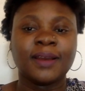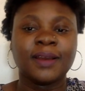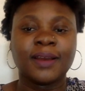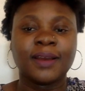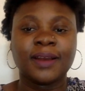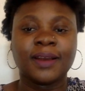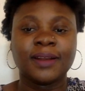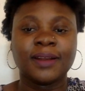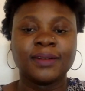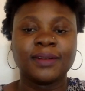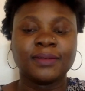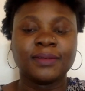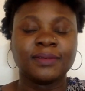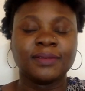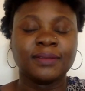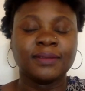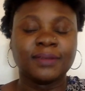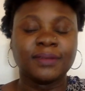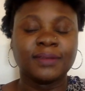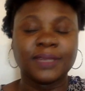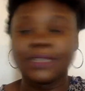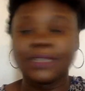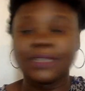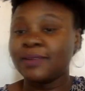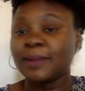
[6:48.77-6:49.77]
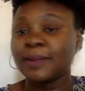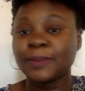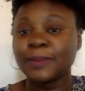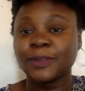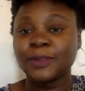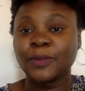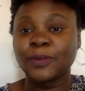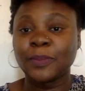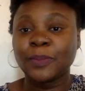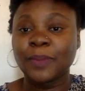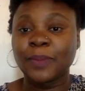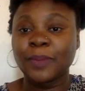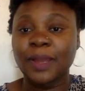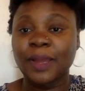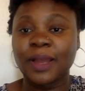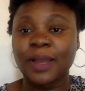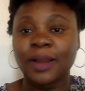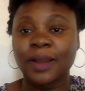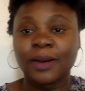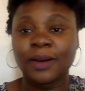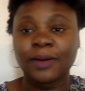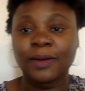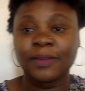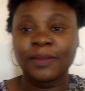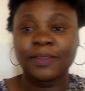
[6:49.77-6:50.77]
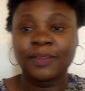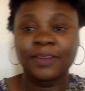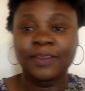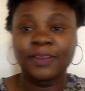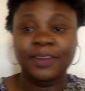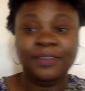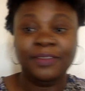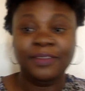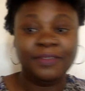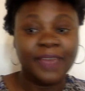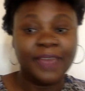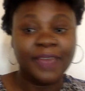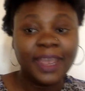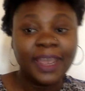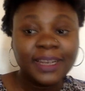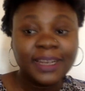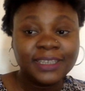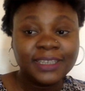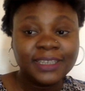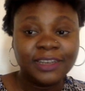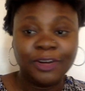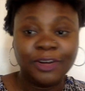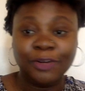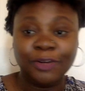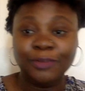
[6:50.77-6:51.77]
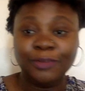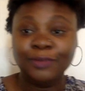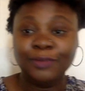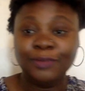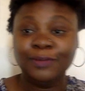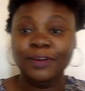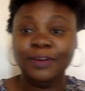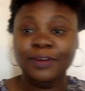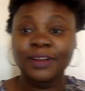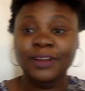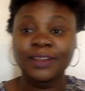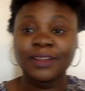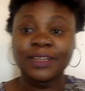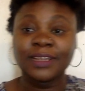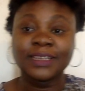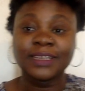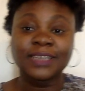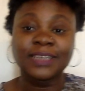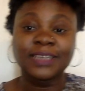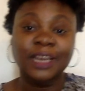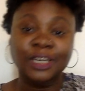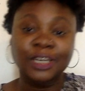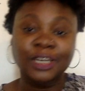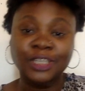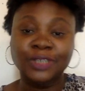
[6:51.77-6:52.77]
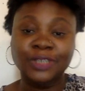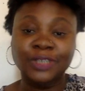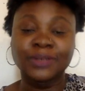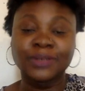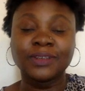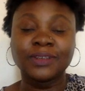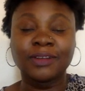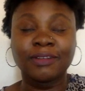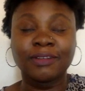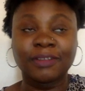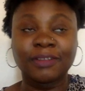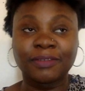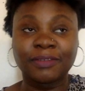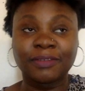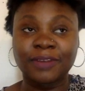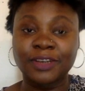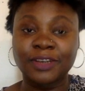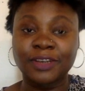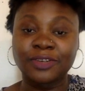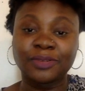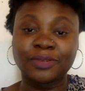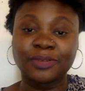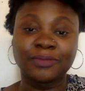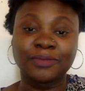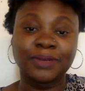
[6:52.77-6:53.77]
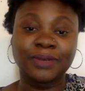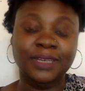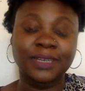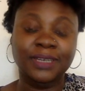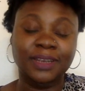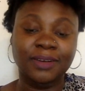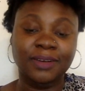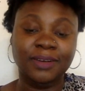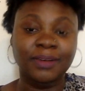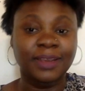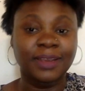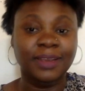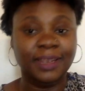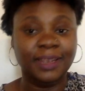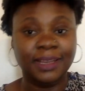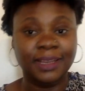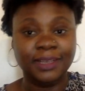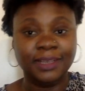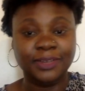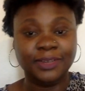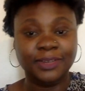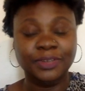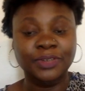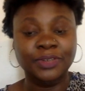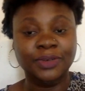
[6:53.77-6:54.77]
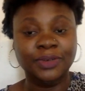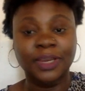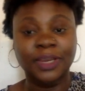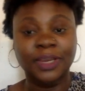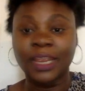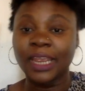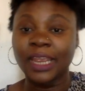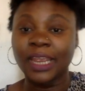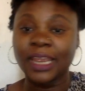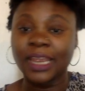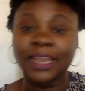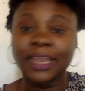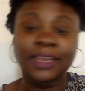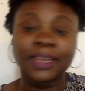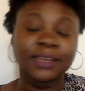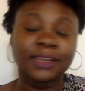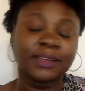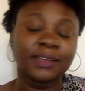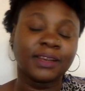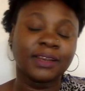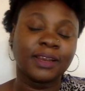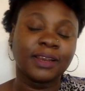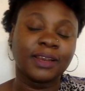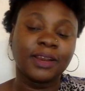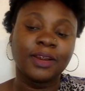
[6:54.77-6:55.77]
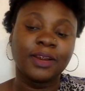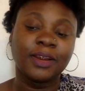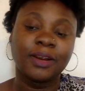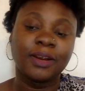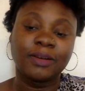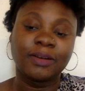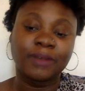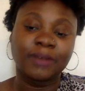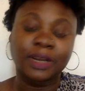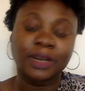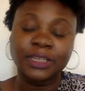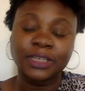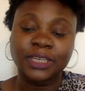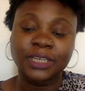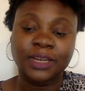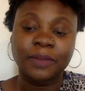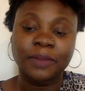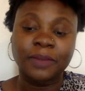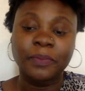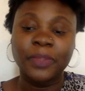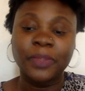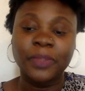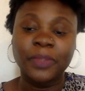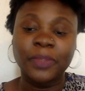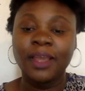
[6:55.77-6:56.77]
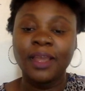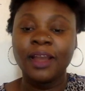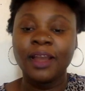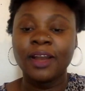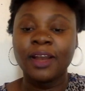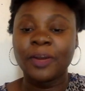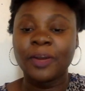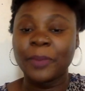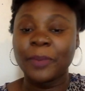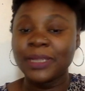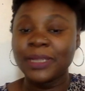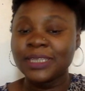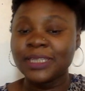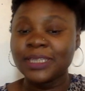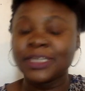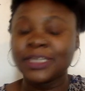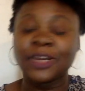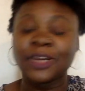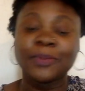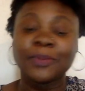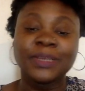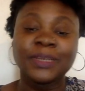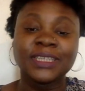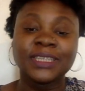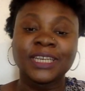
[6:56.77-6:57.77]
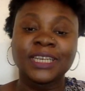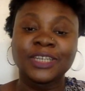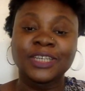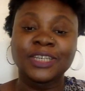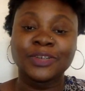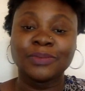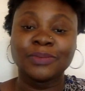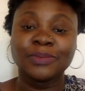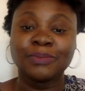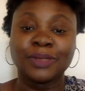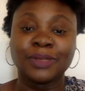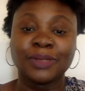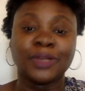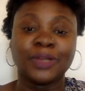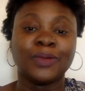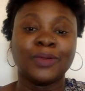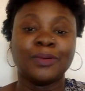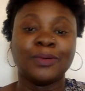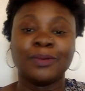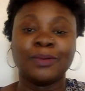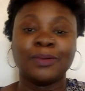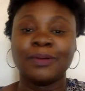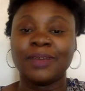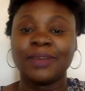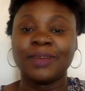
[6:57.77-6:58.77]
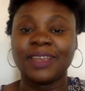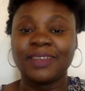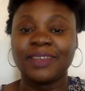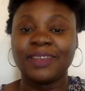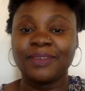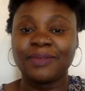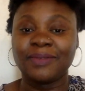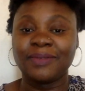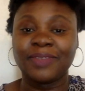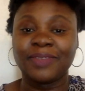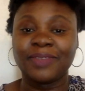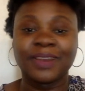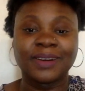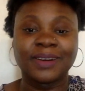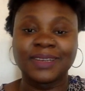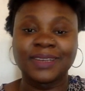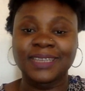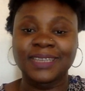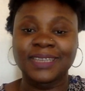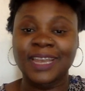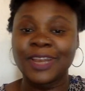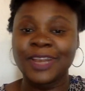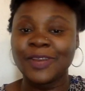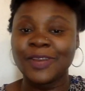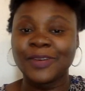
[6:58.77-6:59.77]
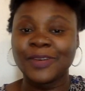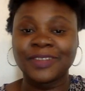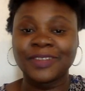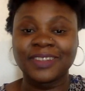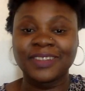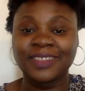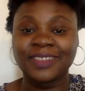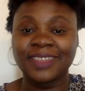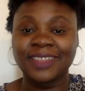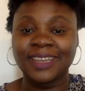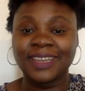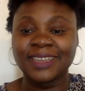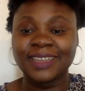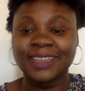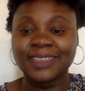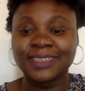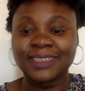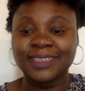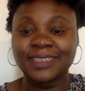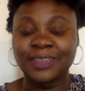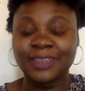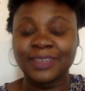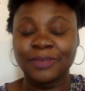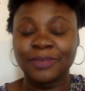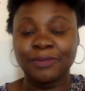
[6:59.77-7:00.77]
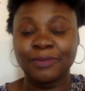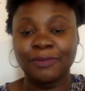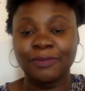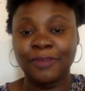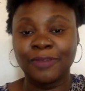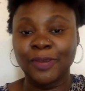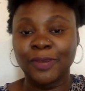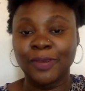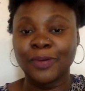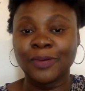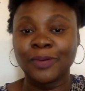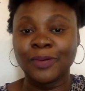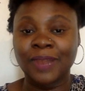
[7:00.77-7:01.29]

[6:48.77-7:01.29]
And this wraps up the effect of the sanctions on the fashion retail industry in Russia. Comment in the comment section below if there is any other things you feel